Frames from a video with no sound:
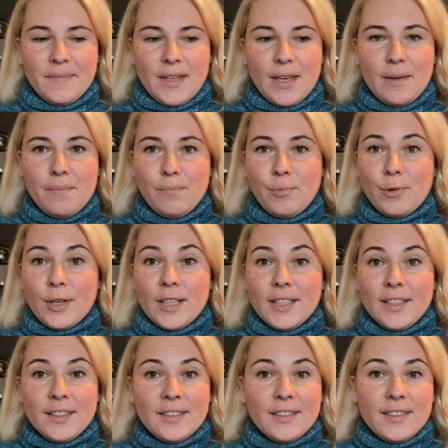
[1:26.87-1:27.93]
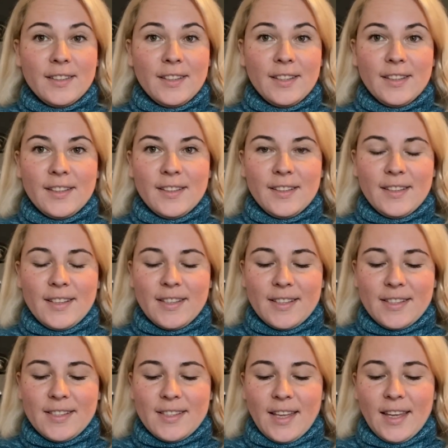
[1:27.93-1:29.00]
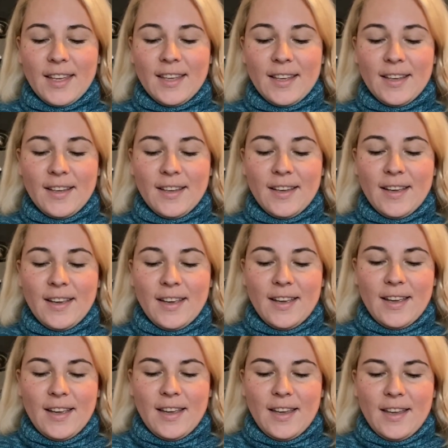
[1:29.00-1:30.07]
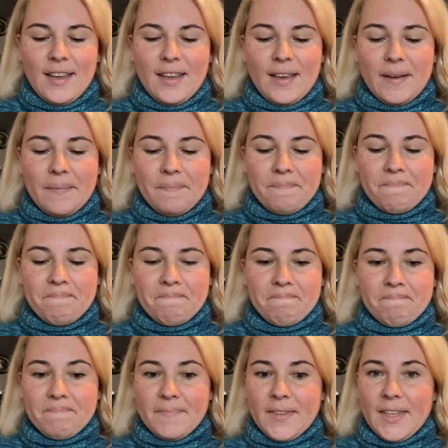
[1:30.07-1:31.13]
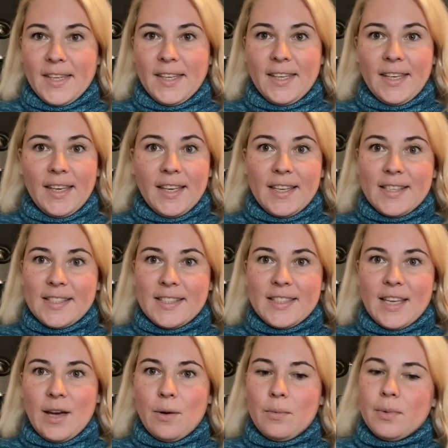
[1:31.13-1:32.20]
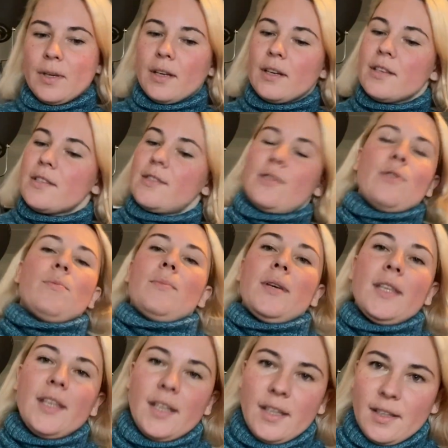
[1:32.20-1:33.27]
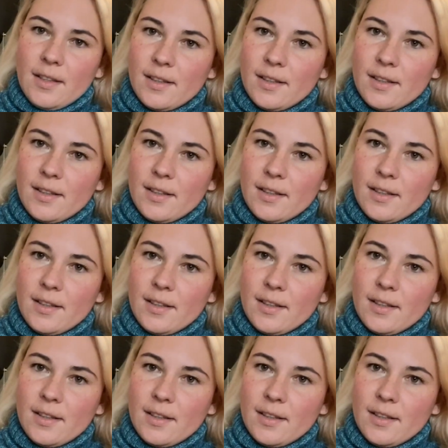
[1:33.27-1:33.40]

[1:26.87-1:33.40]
important thing because now we are so many